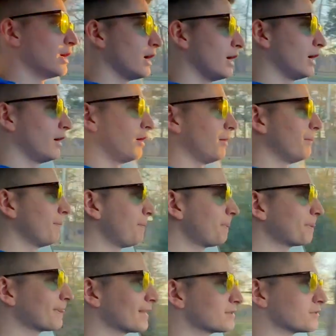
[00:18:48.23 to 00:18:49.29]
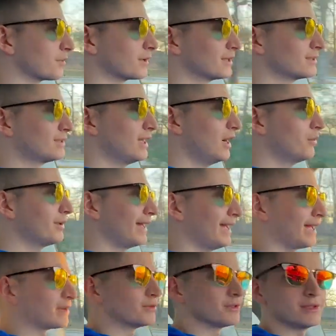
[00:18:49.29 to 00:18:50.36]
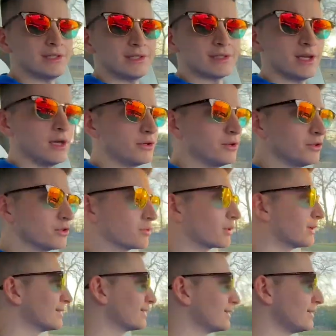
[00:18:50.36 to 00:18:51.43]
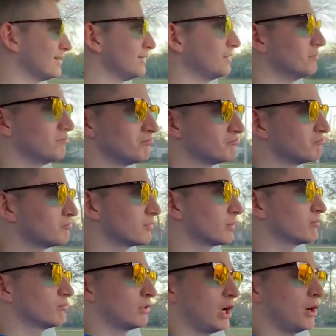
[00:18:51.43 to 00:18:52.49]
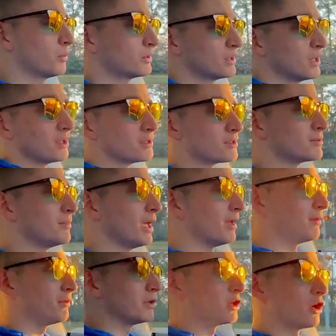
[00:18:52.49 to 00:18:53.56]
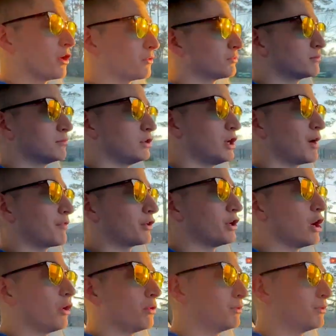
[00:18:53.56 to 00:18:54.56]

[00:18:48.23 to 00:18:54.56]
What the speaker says: So we're gonna see how it handles these tunnels. We're gonna see how it does. Maybe, you know, you never know,